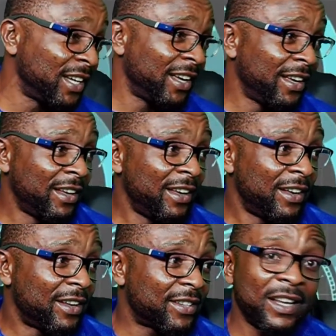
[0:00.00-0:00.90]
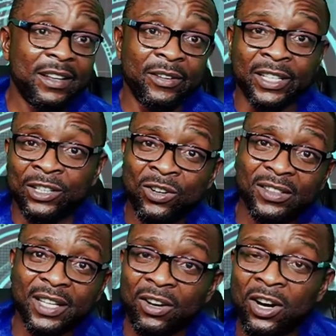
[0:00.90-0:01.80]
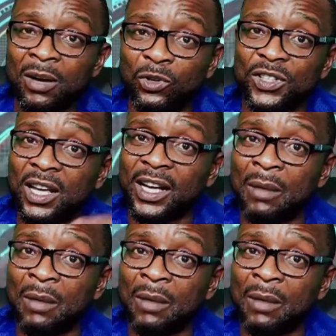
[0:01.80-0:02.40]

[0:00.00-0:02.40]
Say, did you not tell Oba to say Kabiesi